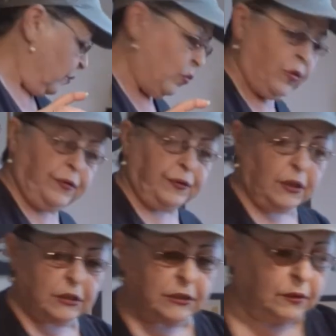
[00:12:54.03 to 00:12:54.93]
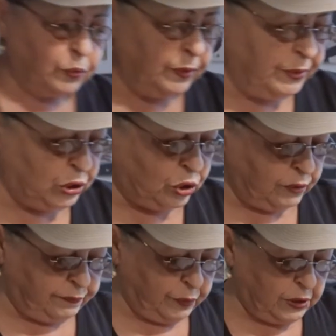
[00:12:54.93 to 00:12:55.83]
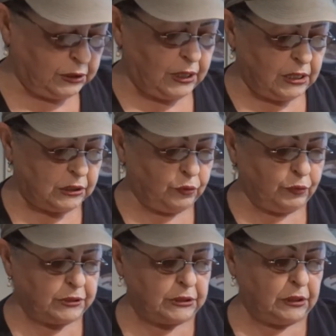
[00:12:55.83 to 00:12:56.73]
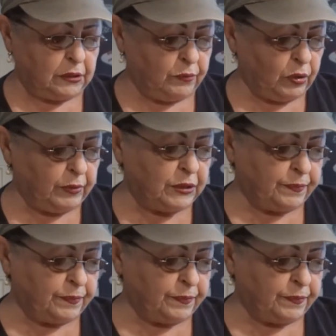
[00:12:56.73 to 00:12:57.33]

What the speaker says: more things that will be served with it, as you will see in a moment.